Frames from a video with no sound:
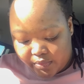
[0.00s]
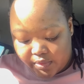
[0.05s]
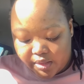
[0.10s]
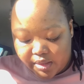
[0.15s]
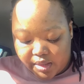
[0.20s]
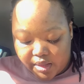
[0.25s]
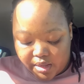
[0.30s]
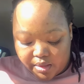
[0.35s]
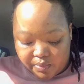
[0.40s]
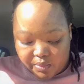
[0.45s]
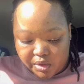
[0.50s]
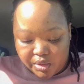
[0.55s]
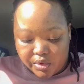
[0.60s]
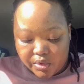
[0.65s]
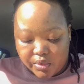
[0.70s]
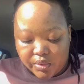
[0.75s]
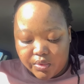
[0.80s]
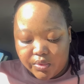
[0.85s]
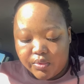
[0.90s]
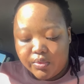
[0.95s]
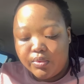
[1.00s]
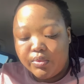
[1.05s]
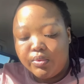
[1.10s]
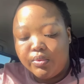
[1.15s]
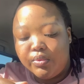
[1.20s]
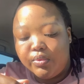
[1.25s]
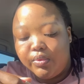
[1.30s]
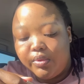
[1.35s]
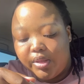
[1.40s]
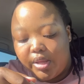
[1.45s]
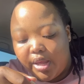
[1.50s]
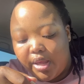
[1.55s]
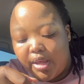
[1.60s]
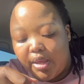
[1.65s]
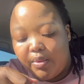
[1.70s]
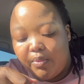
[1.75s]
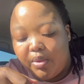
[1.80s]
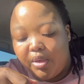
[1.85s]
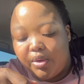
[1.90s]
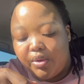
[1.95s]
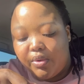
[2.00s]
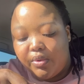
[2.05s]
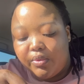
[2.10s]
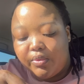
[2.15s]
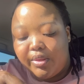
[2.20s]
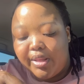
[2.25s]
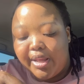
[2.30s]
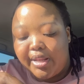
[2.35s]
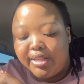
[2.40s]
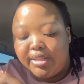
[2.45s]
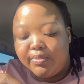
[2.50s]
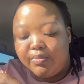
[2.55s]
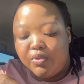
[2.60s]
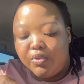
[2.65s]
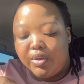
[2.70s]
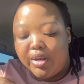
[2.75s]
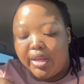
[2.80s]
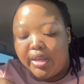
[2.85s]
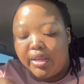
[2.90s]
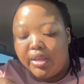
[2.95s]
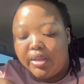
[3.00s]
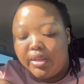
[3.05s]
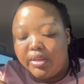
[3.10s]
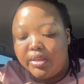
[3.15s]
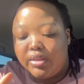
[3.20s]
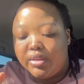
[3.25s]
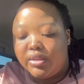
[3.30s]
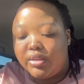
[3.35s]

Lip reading: there we go, that's more like it.